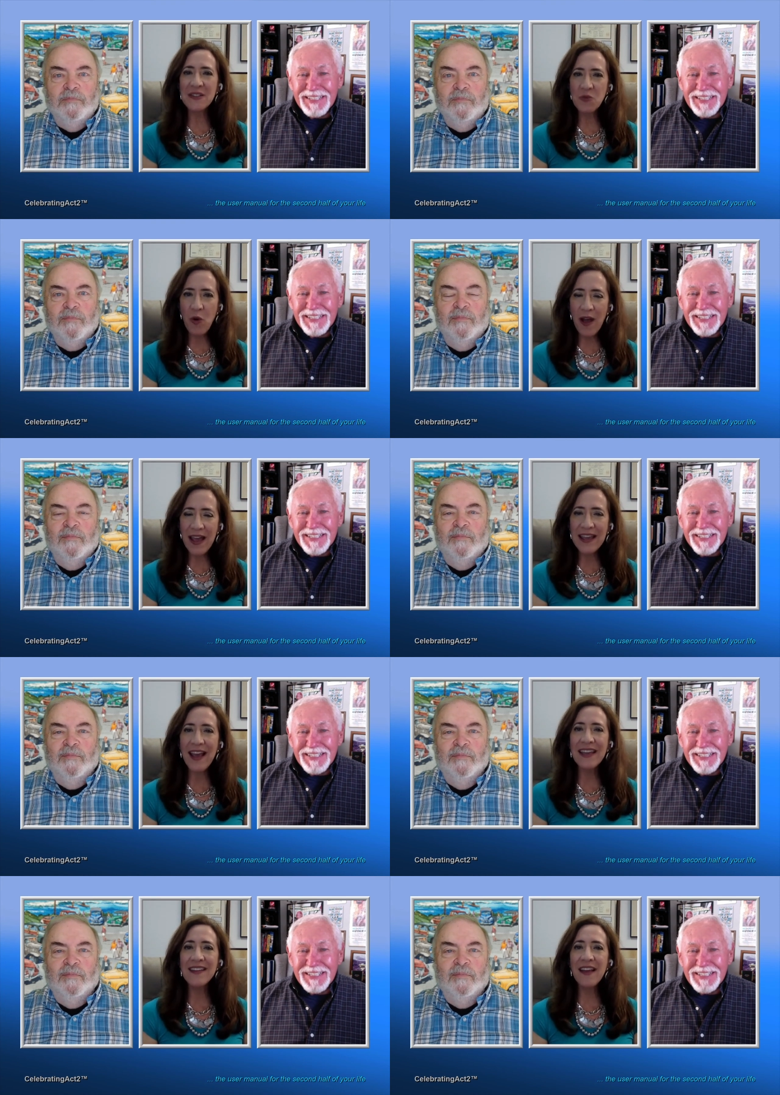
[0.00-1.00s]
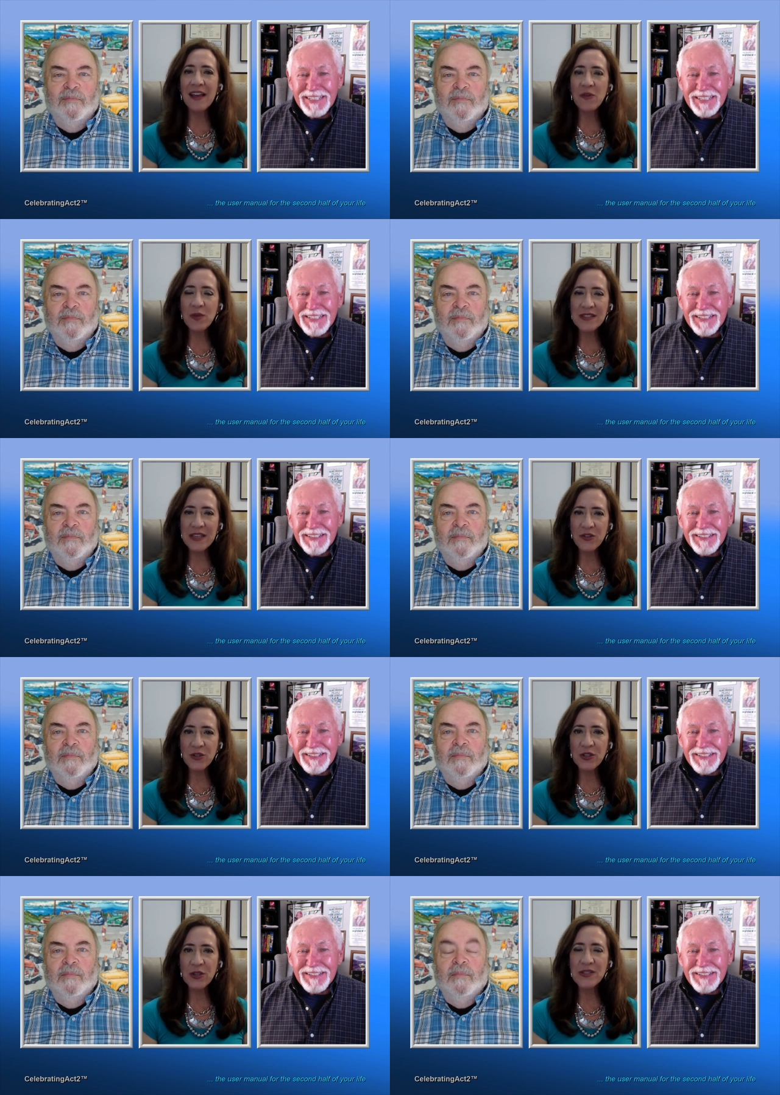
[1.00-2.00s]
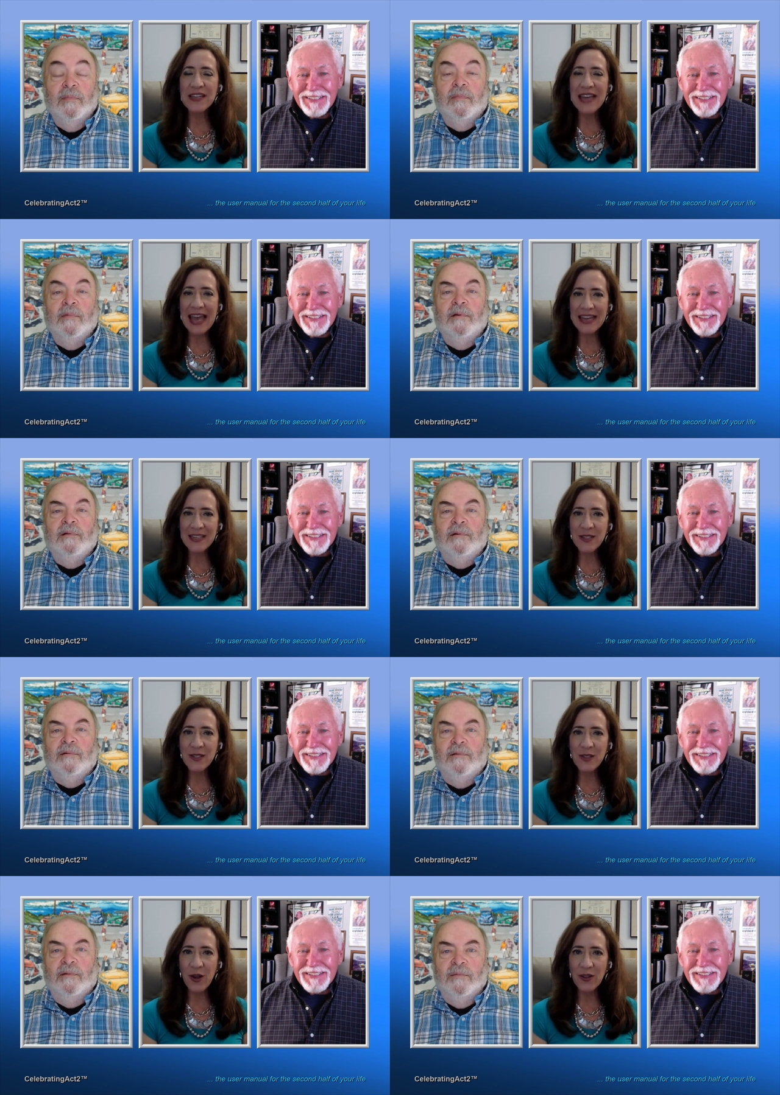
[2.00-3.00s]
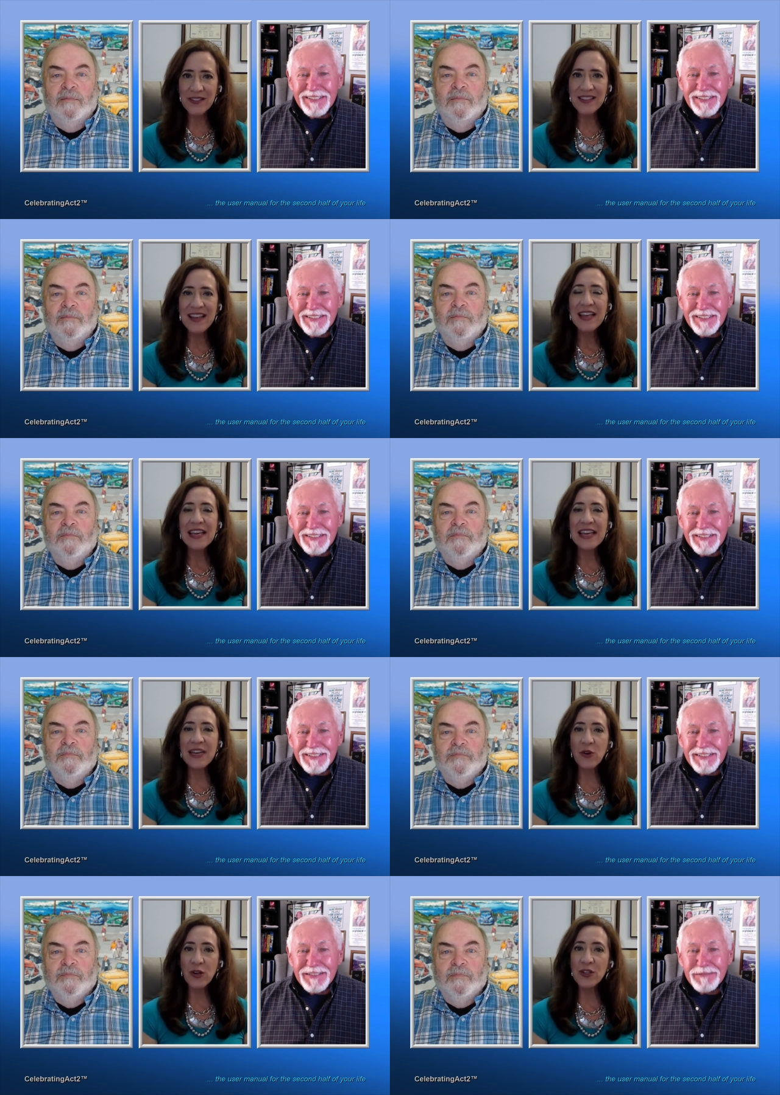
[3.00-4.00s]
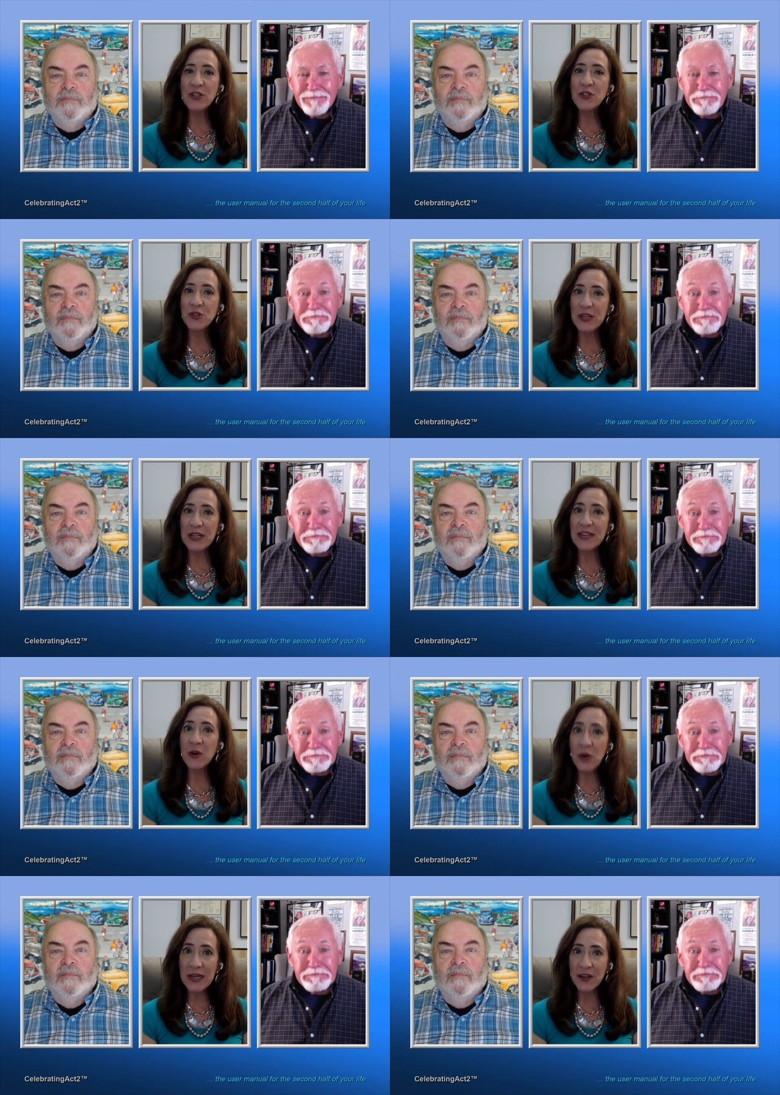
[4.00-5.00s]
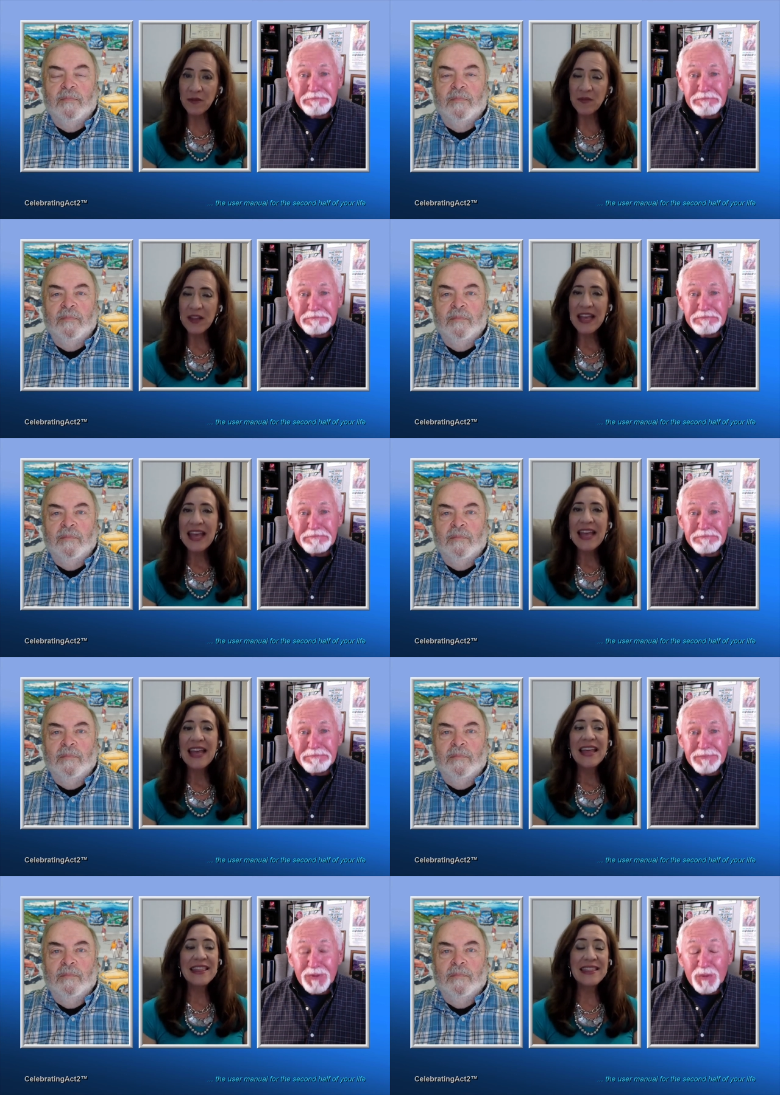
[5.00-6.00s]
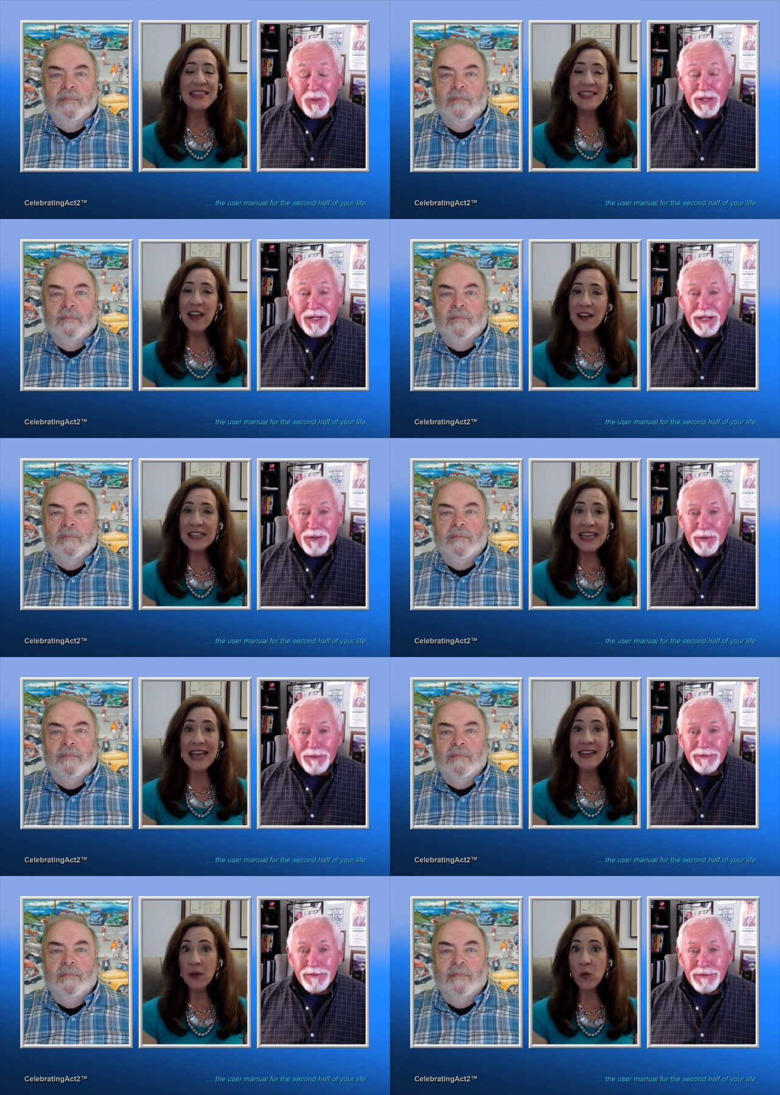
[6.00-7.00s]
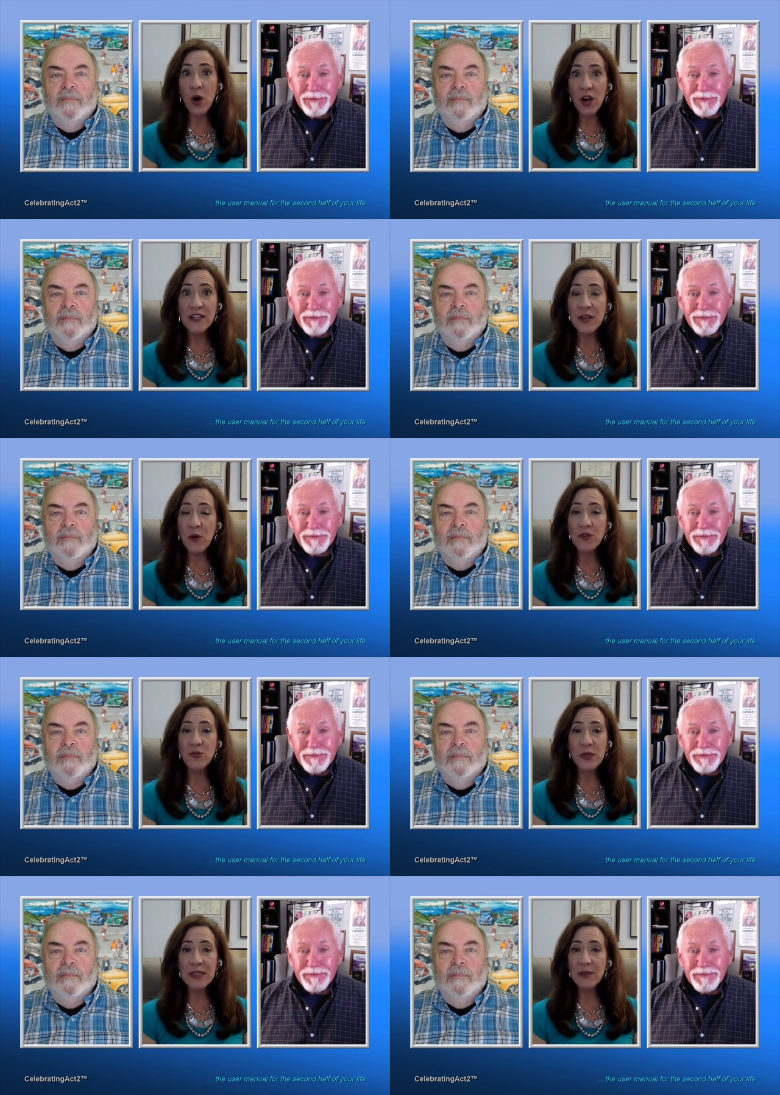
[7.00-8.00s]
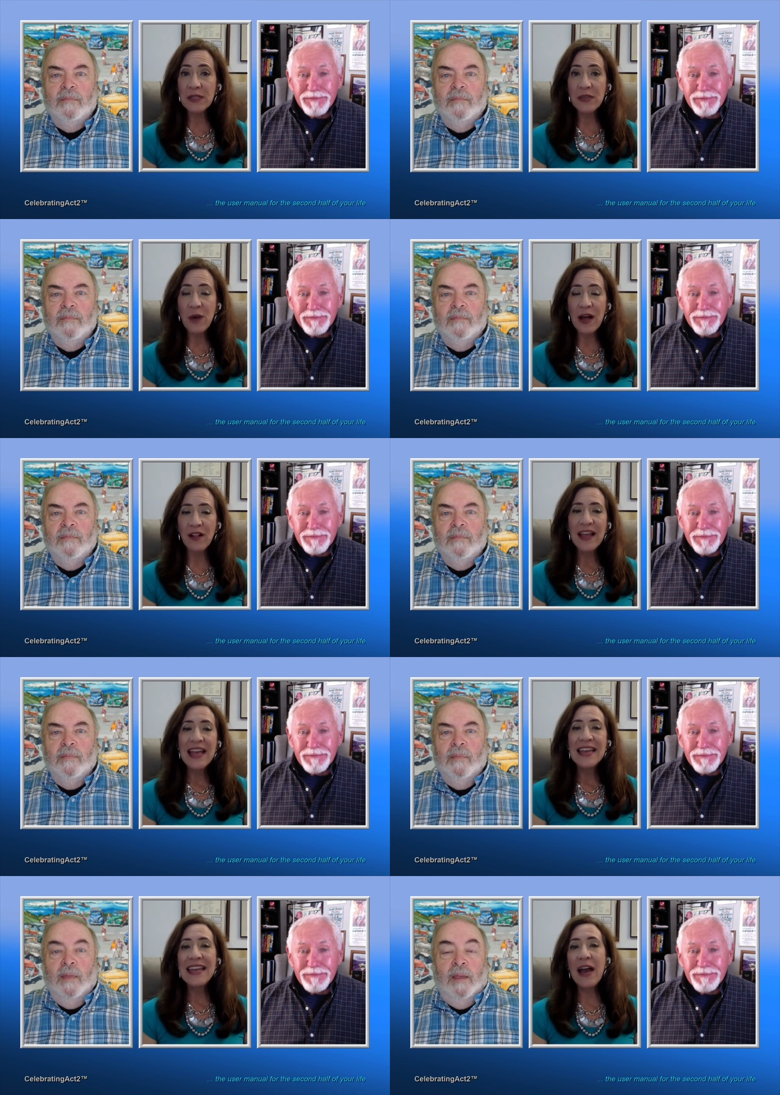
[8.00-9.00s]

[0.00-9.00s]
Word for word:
Speaker 1: That is why iodine was introduced and added oh. to salt in order to treat goiter. Wow. Luckily, and it worked. It worked really, really well.